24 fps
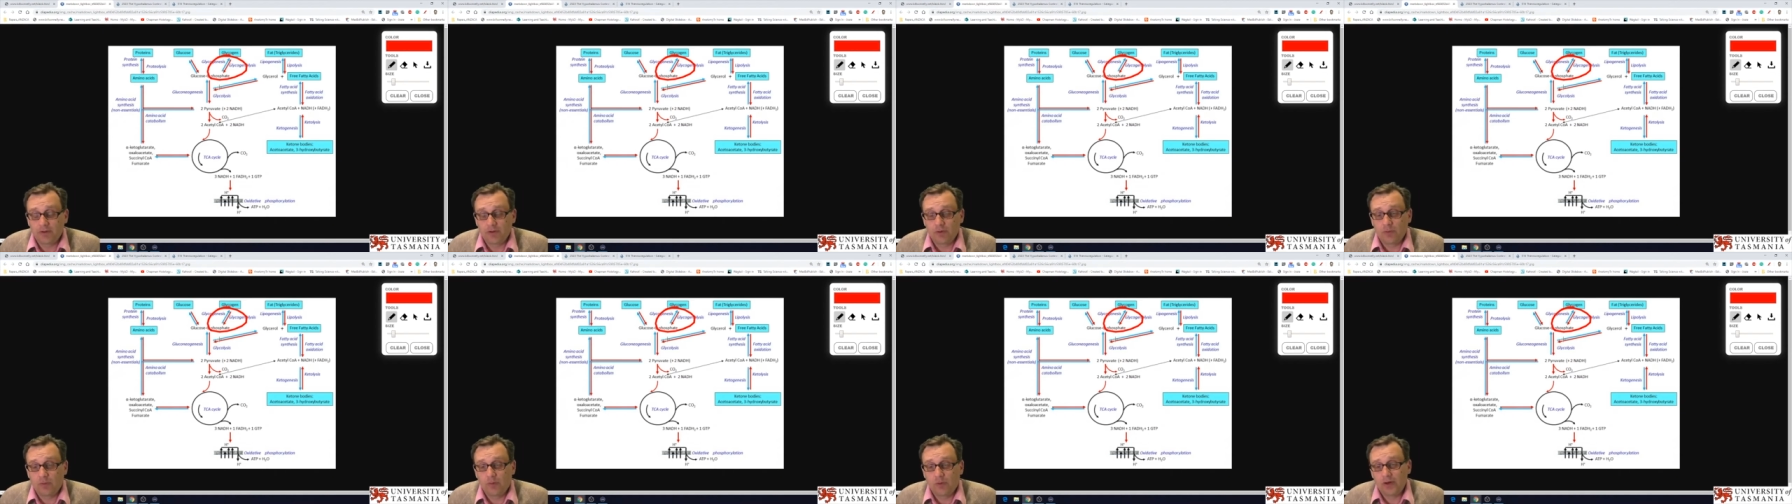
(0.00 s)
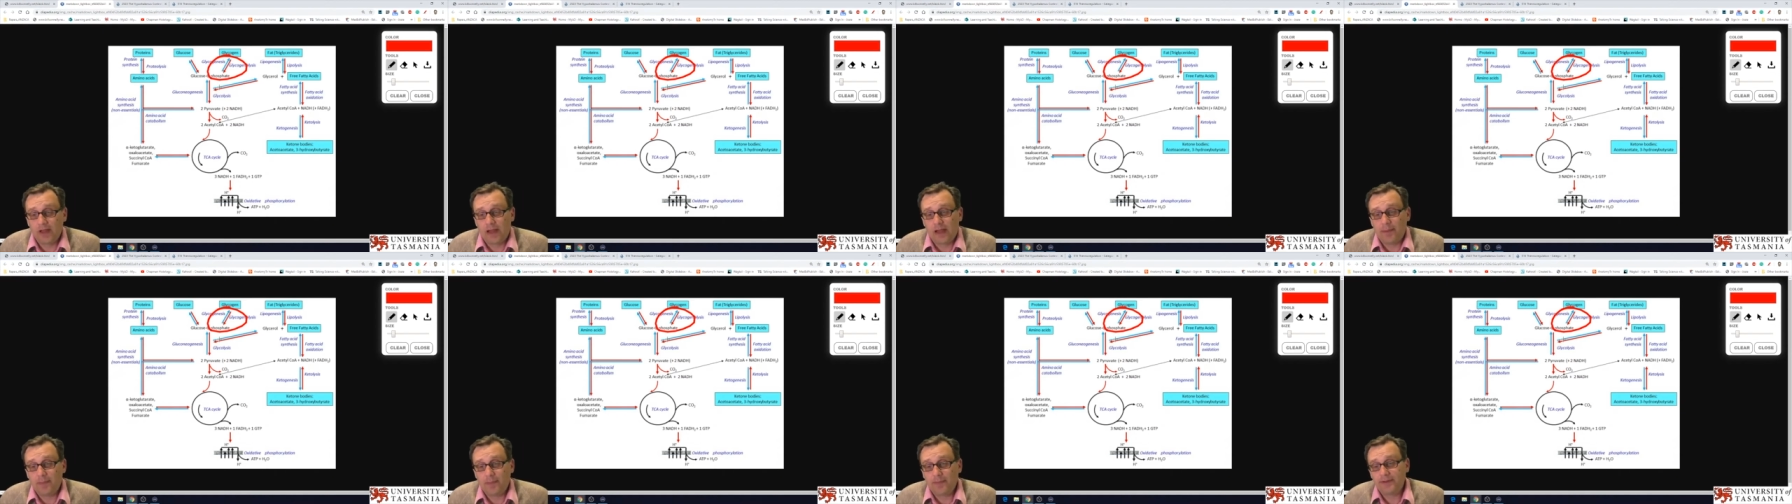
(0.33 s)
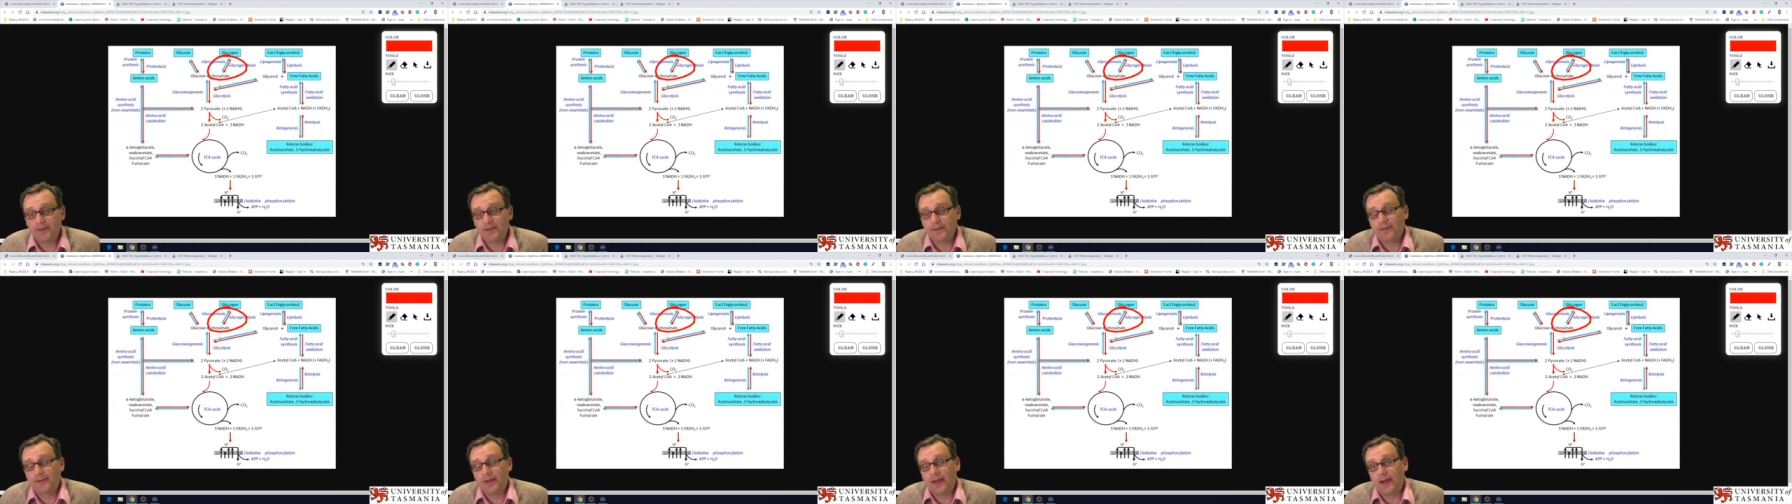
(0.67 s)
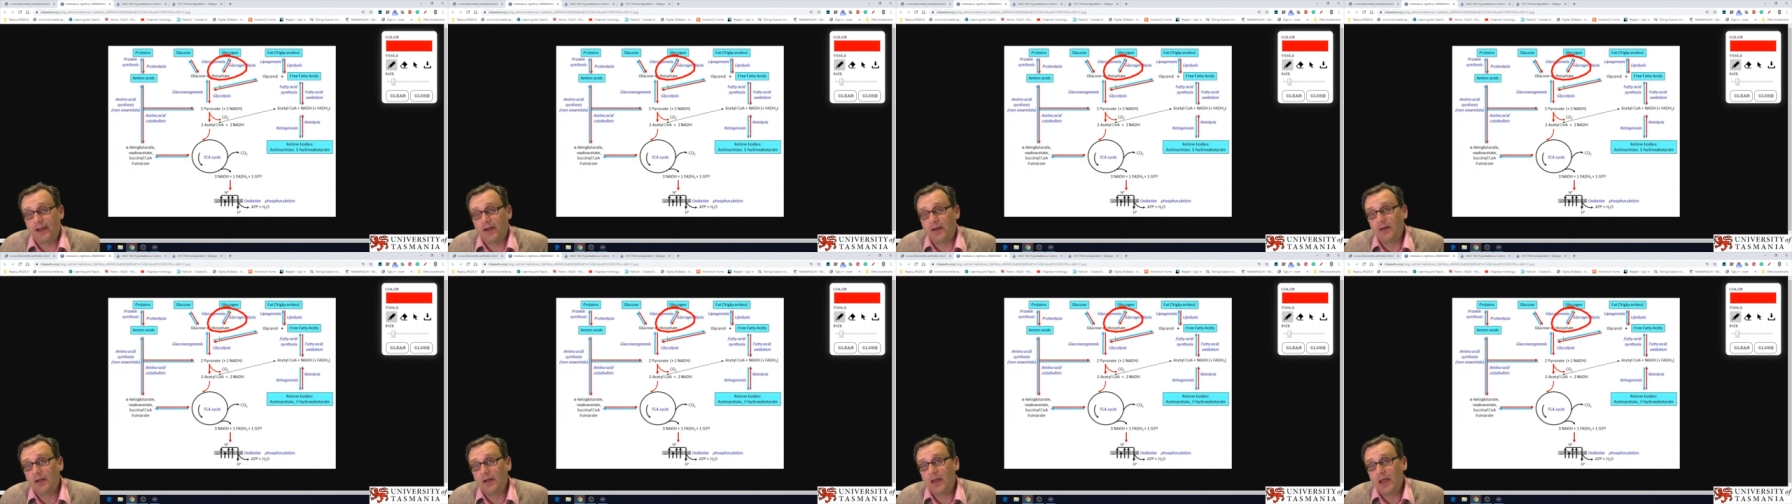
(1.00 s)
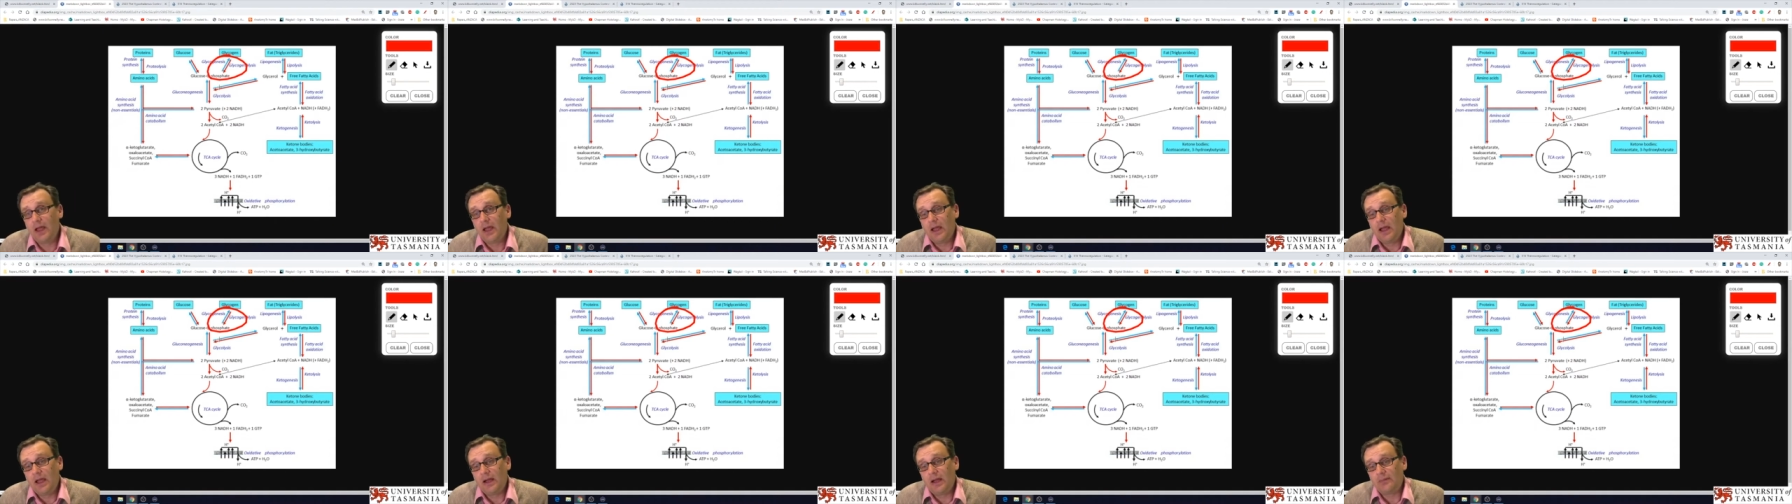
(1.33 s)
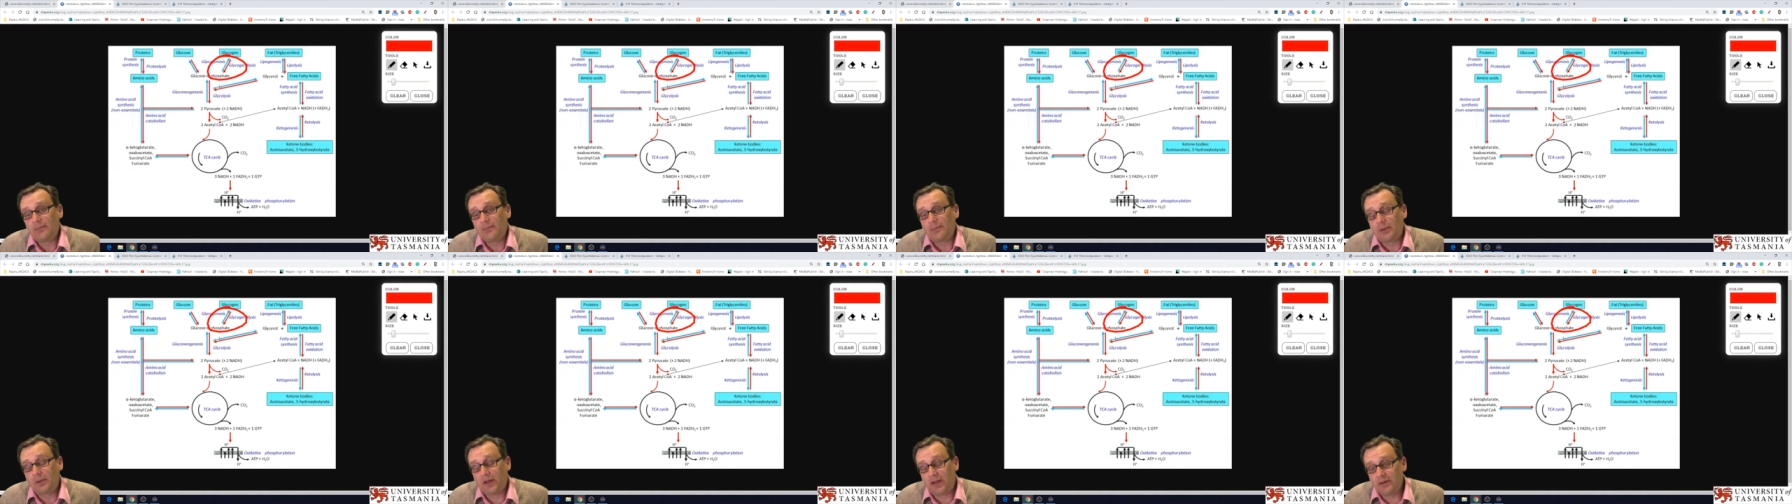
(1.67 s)
So, what happens if our
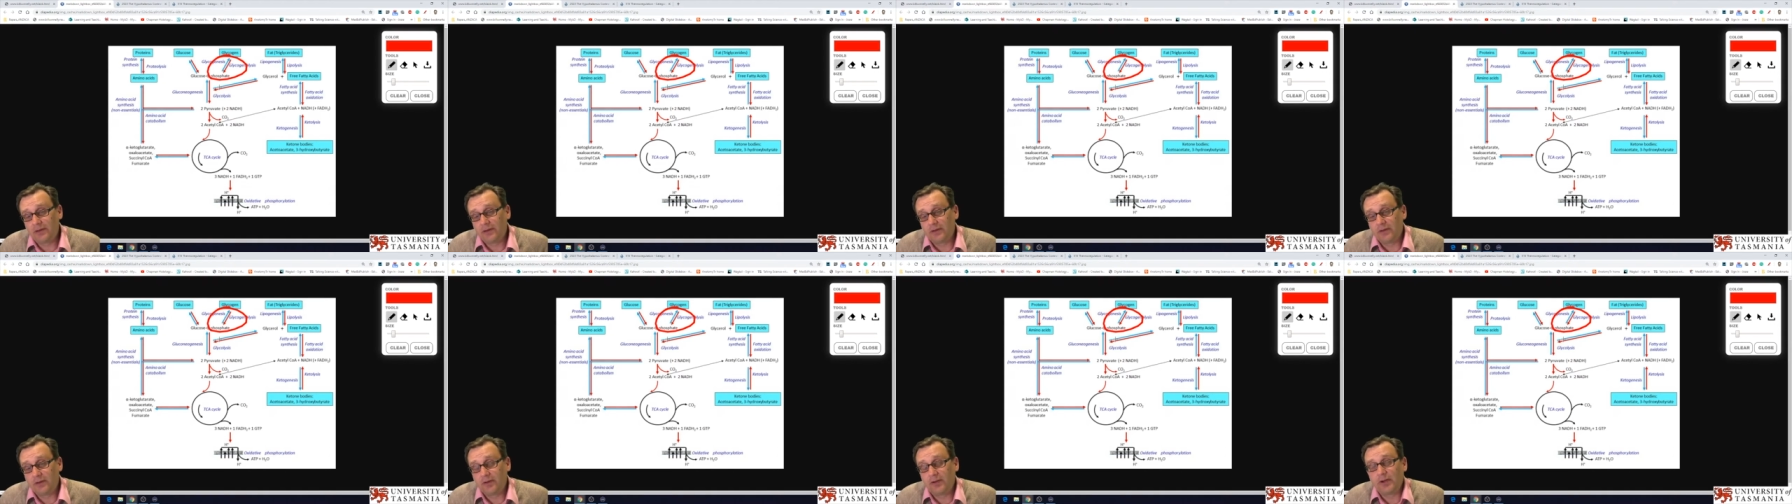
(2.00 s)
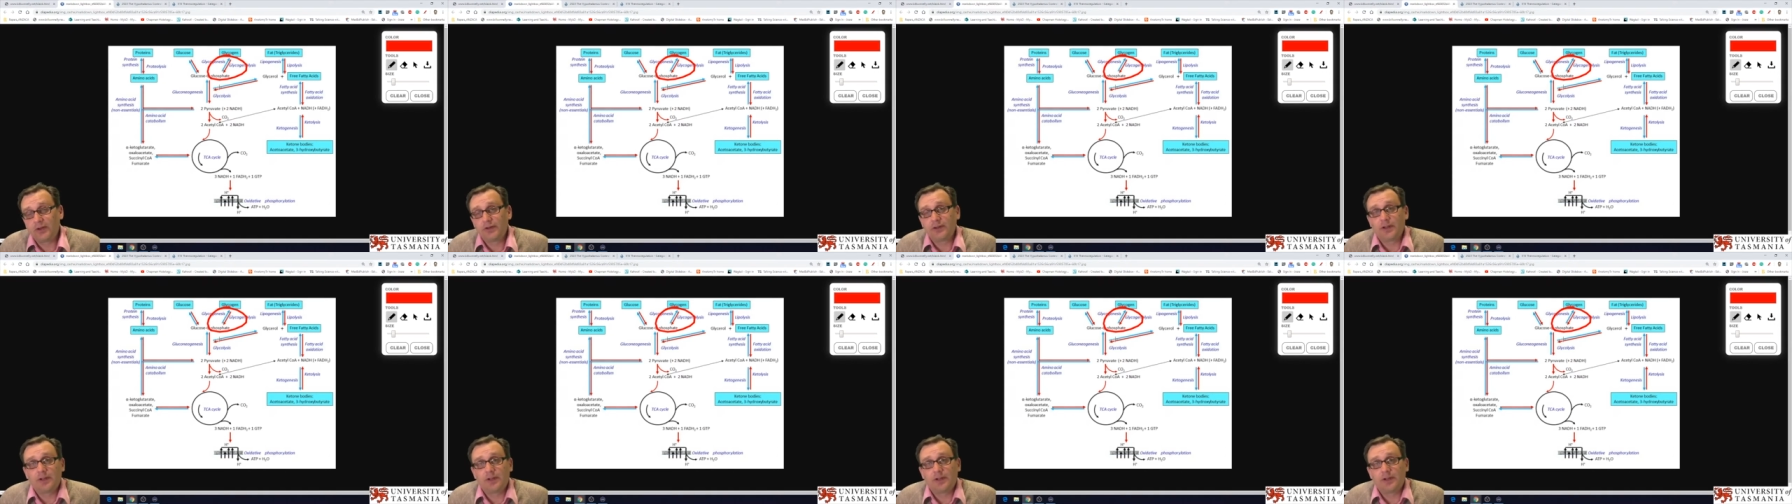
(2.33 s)
blood